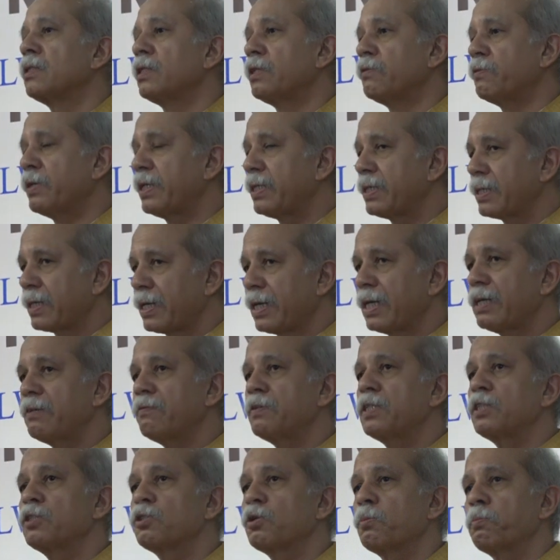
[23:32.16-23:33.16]
He went ahead
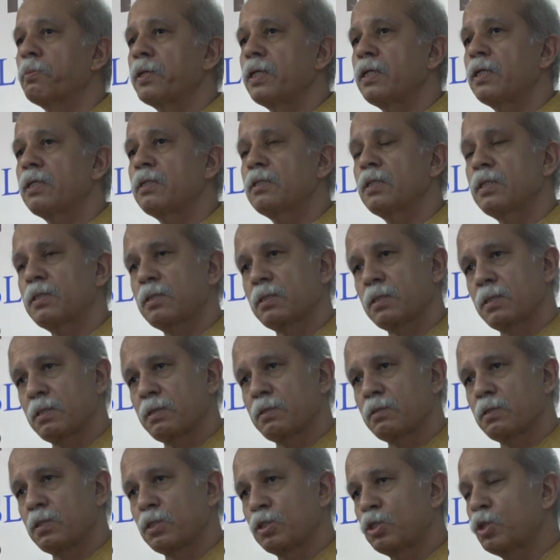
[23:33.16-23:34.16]
with his opinion,
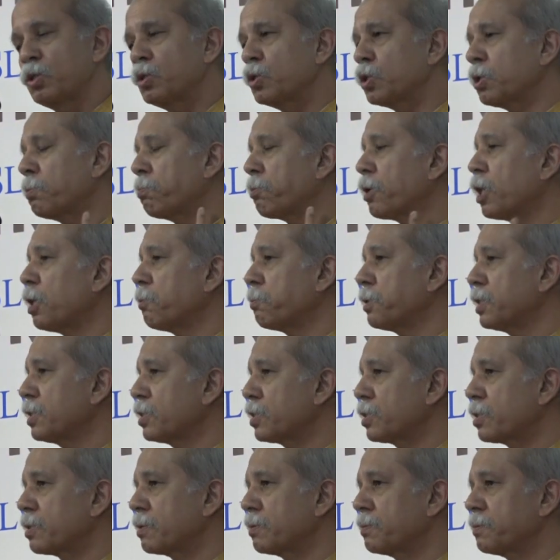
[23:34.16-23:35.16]
true to the
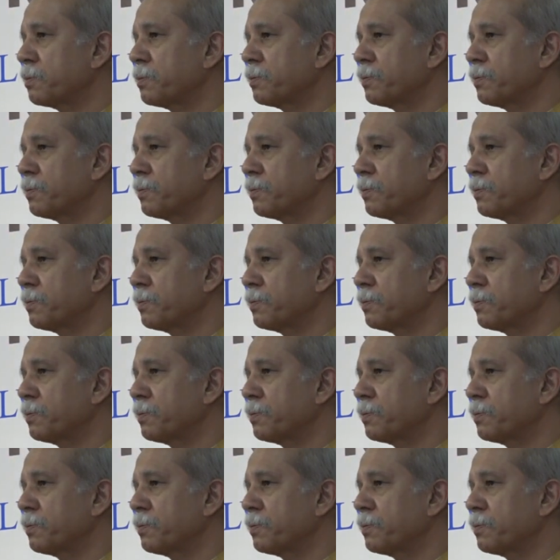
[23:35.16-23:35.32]
promise.